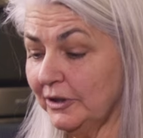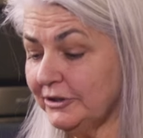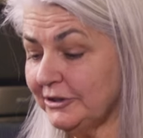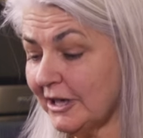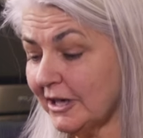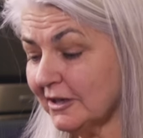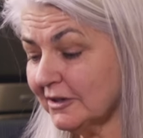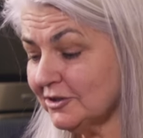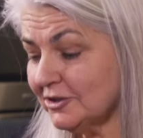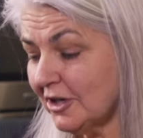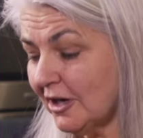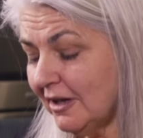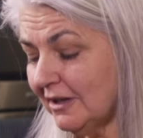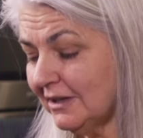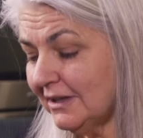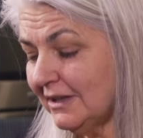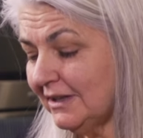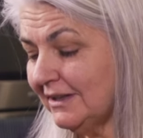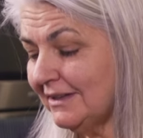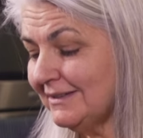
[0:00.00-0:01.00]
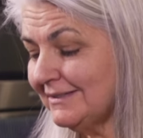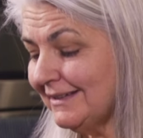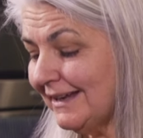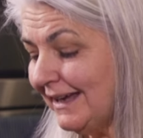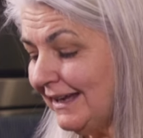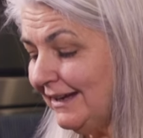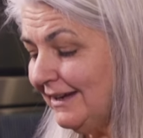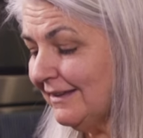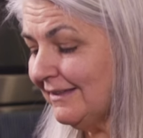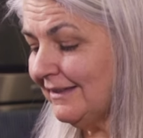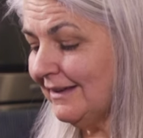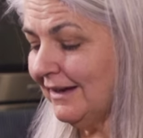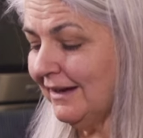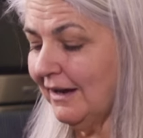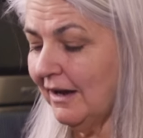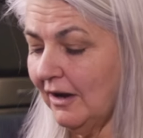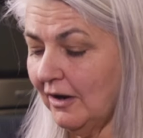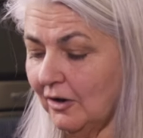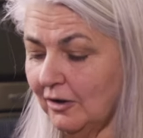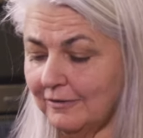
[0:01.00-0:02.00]
Well, dark chocolate is
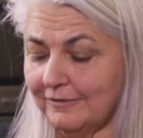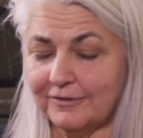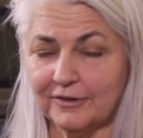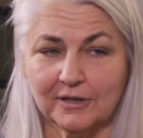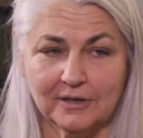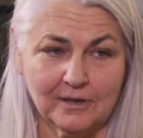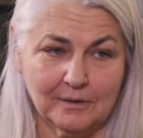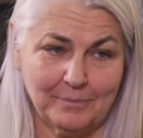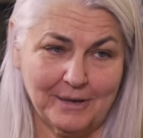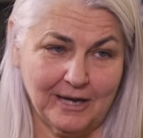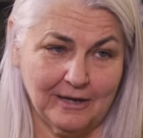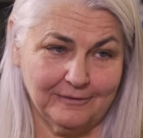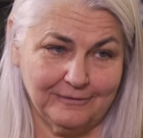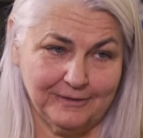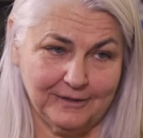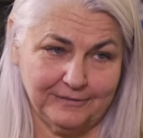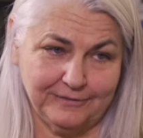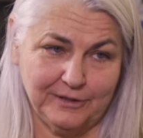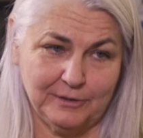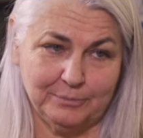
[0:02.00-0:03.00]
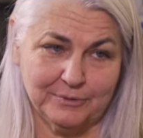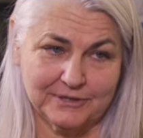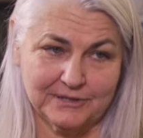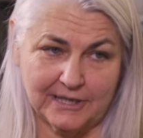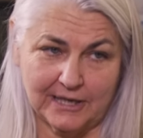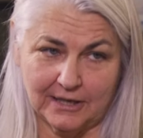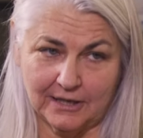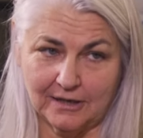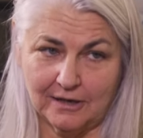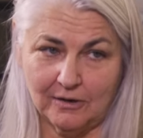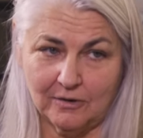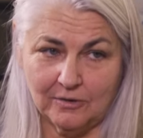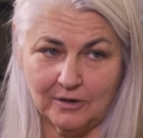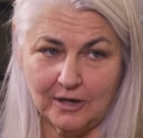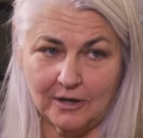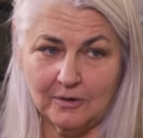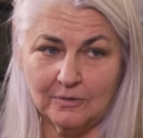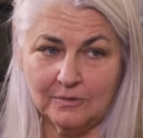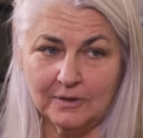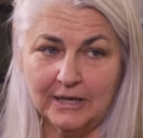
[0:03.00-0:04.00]
anything over about 50%
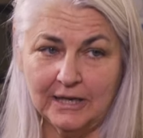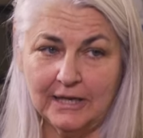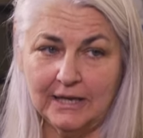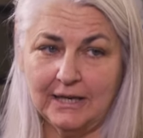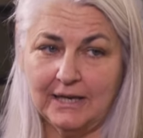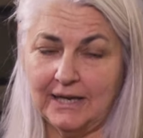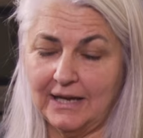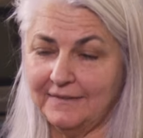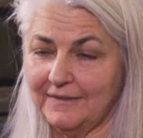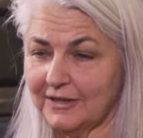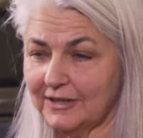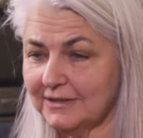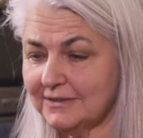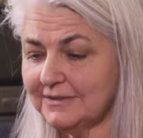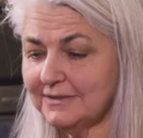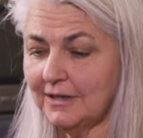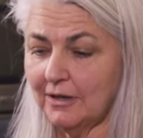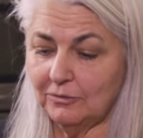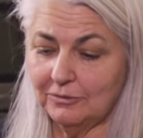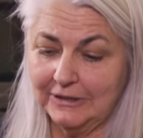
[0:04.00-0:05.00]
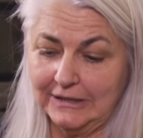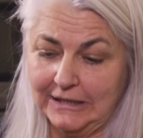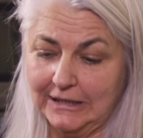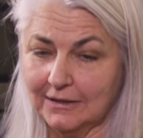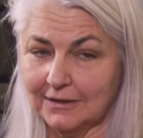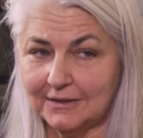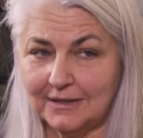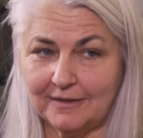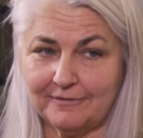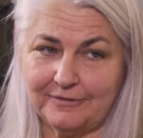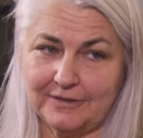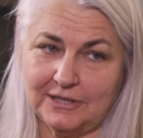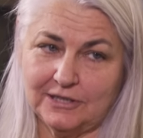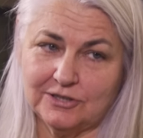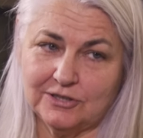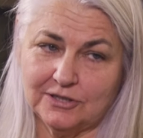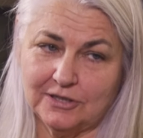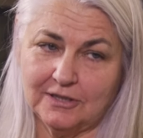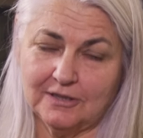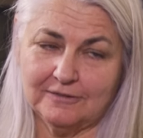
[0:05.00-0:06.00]
cocoa, and there is no legal
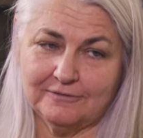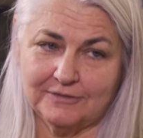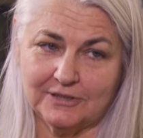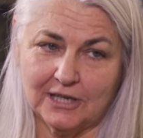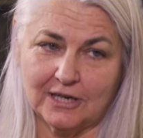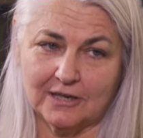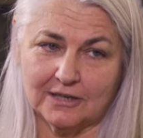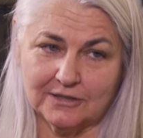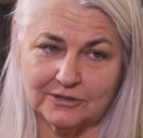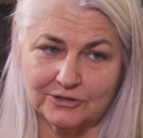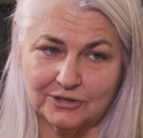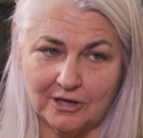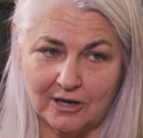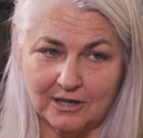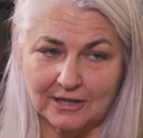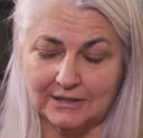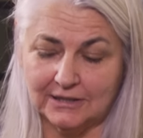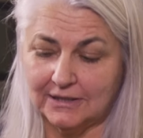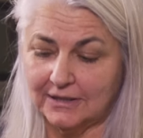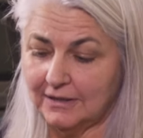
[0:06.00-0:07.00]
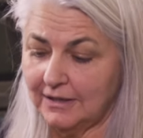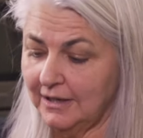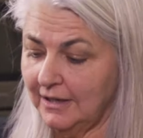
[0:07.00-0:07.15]
definition of dark chocolate.